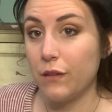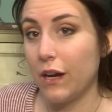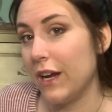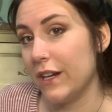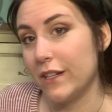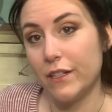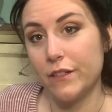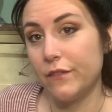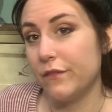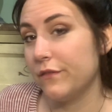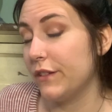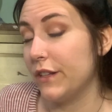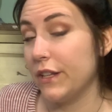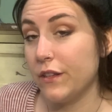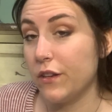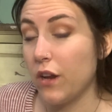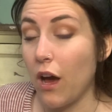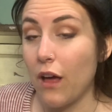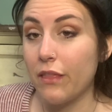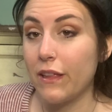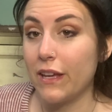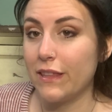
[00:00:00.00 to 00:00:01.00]
I did
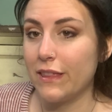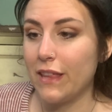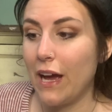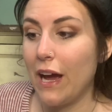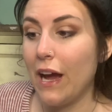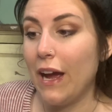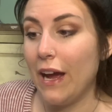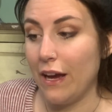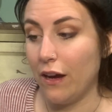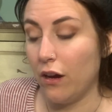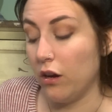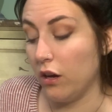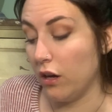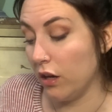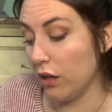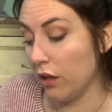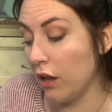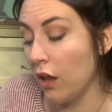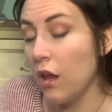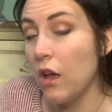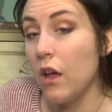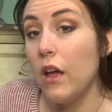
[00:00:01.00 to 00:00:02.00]
not like that at
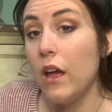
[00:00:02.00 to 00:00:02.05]
all.